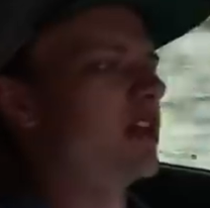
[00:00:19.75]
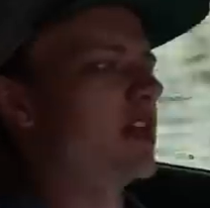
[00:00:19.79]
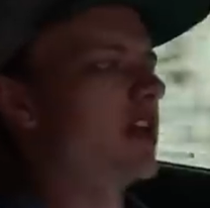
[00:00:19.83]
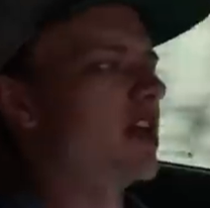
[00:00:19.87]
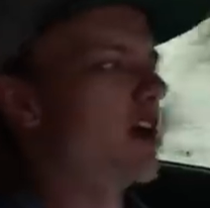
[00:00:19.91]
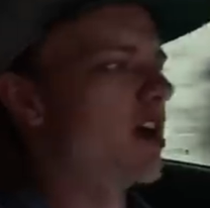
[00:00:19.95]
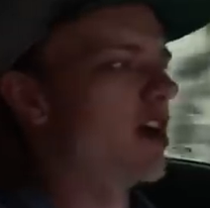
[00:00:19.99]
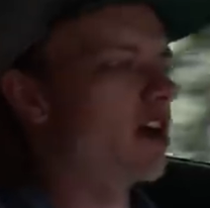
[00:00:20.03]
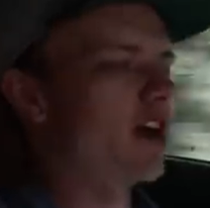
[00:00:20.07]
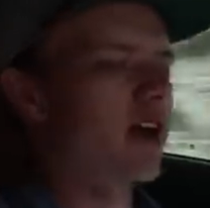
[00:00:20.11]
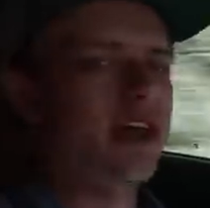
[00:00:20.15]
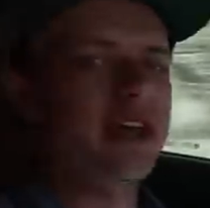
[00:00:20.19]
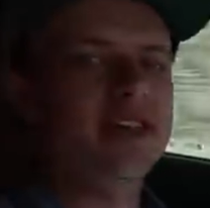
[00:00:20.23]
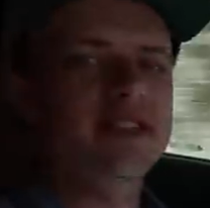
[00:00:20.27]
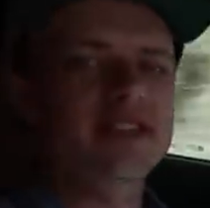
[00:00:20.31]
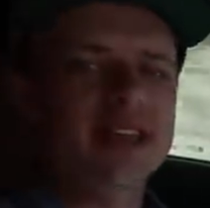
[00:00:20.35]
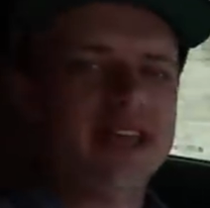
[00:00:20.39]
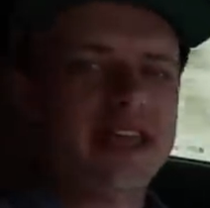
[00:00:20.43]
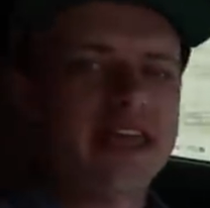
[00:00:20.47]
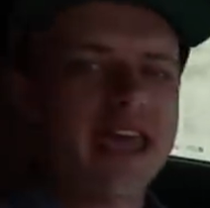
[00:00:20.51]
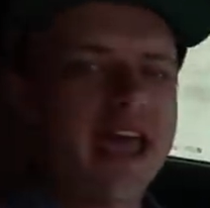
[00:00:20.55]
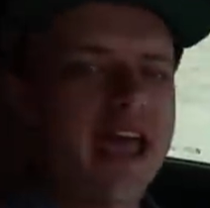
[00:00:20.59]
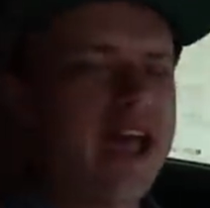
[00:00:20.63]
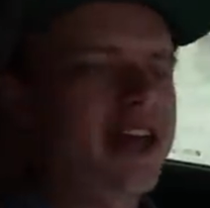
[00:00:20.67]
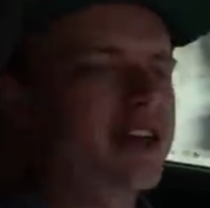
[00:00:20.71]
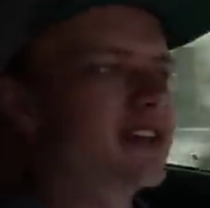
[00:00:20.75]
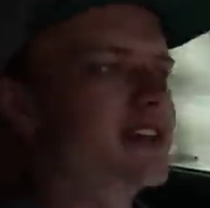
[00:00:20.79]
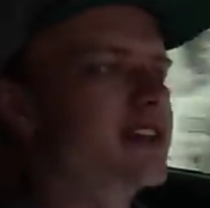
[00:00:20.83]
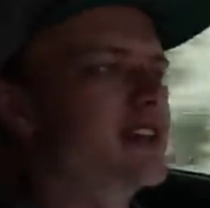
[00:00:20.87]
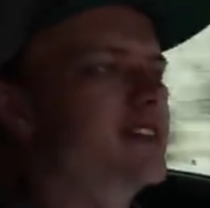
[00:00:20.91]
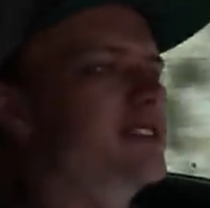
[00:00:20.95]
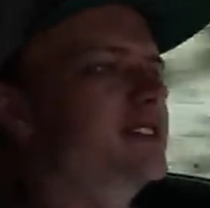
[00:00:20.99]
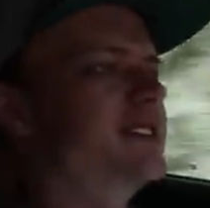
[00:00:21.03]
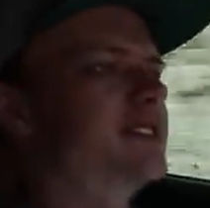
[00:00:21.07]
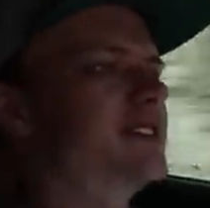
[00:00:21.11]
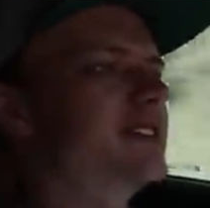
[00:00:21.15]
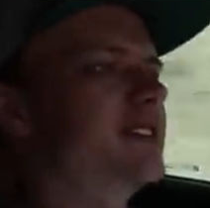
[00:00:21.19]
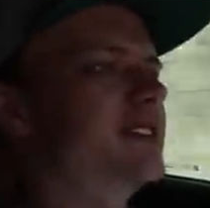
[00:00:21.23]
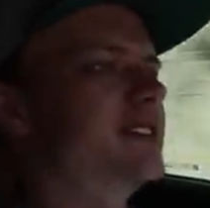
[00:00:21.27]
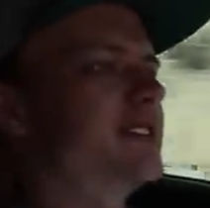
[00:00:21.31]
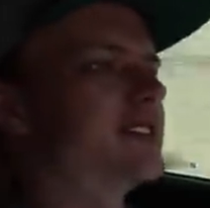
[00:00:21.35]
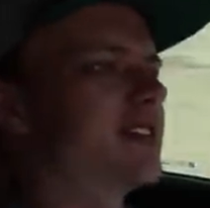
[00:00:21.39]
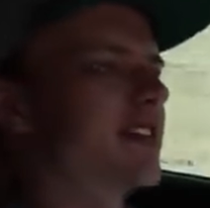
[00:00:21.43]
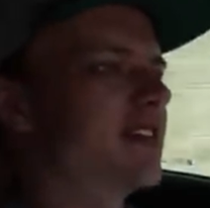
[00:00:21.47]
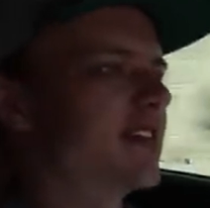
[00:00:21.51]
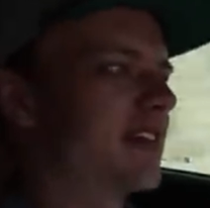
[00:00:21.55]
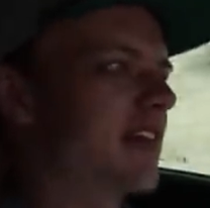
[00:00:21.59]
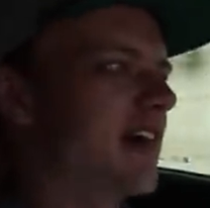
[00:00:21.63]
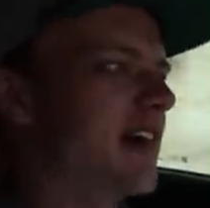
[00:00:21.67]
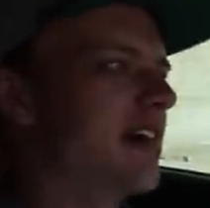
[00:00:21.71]
here in the canyons in
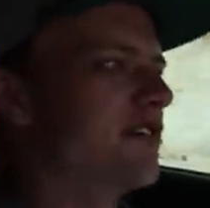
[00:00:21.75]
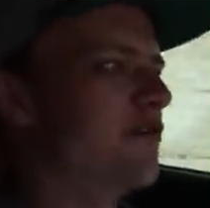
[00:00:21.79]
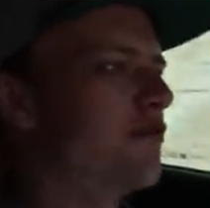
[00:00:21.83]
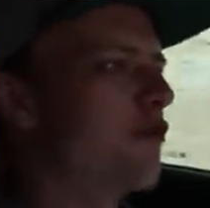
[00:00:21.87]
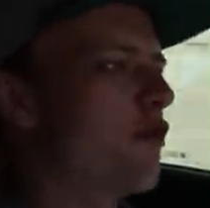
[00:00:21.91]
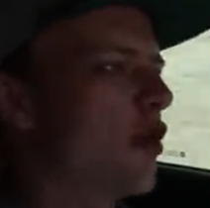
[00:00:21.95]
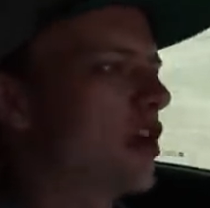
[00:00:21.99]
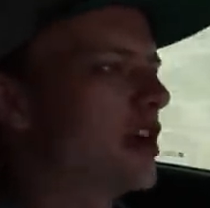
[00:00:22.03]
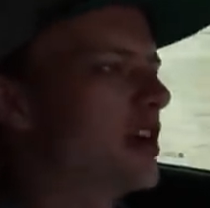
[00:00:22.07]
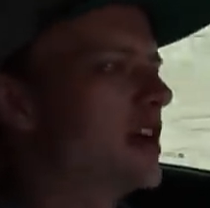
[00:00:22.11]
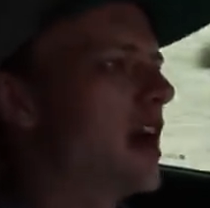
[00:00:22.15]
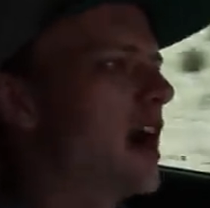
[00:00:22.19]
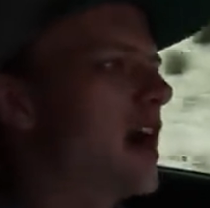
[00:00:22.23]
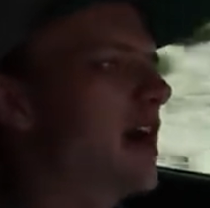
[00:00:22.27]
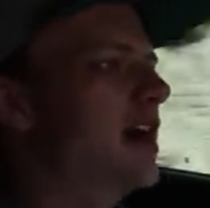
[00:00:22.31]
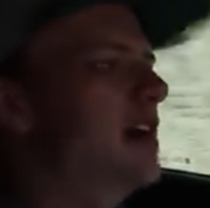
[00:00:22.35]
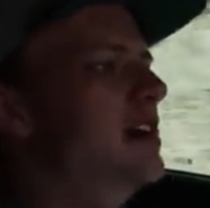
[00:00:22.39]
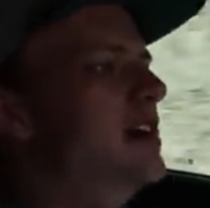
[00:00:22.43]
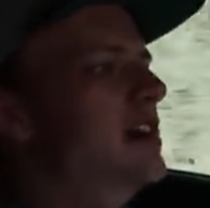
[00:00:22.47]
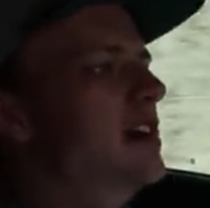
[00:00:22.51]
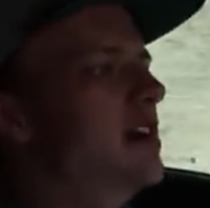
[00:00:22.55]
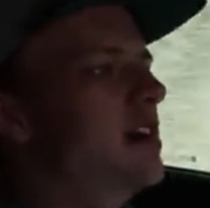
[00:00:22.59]
Southern California.